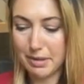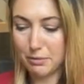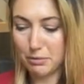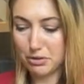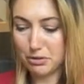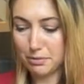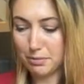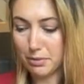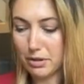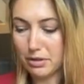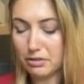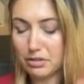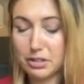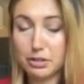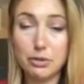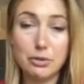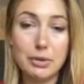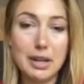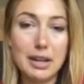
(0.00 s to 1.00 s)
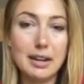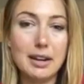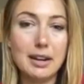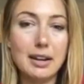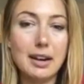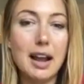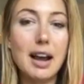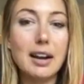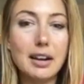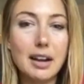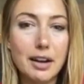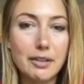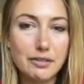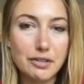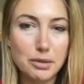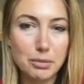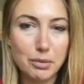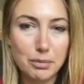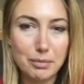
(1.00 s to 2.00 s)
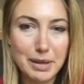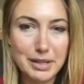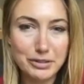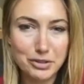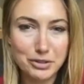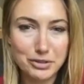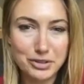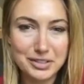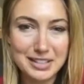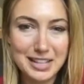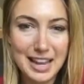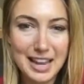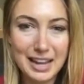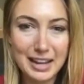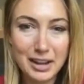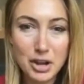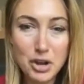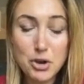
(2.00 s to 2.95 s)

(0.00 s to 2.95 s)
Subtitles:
which puts you in an uncomfortable mental state,